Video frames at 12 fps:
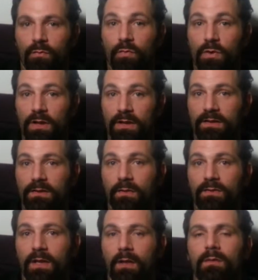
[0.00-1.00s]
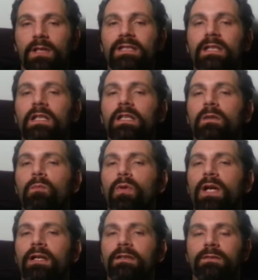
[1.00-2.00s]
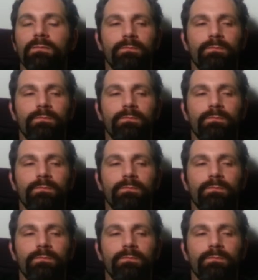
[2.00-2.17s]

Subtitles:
Really slows down. It's hitting the brakes.